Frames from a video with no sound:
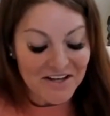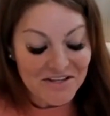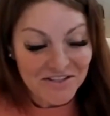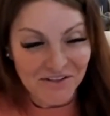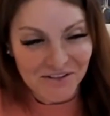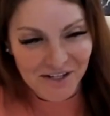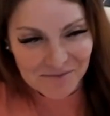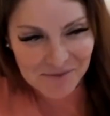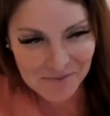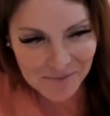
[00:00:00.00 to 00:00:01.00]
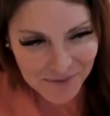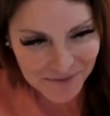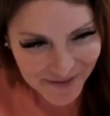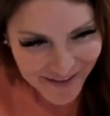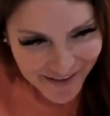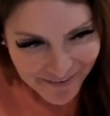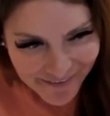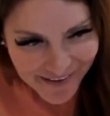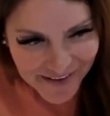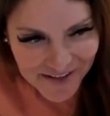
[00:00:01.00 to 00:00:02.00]
So on my board right now,
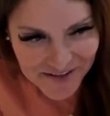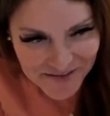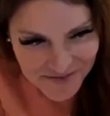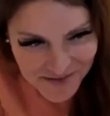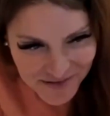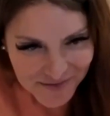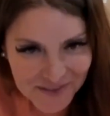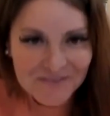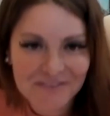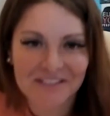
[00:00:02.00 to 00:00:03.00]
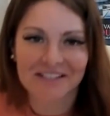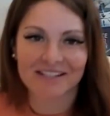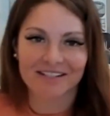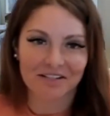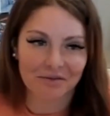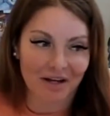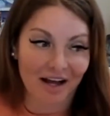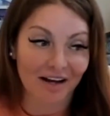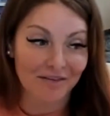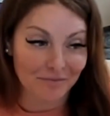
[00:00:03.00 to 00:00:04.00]
I have 12 listings that
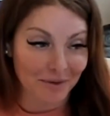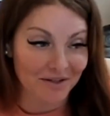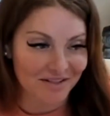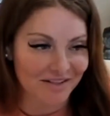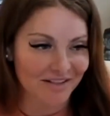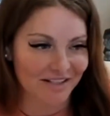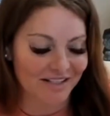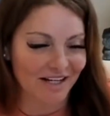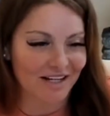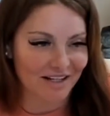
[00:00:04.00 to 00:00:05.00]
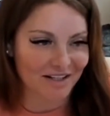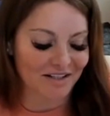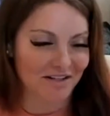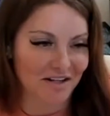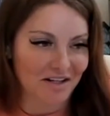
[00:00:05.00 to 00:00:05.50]
I've personally taken in